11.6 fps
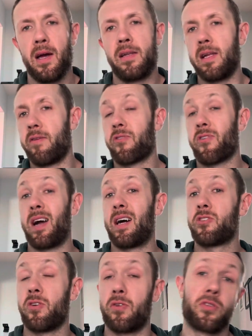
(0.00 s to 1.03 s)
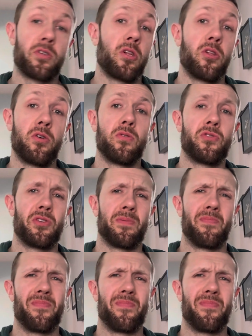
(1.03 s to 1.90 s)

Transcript: Dave Castro's clues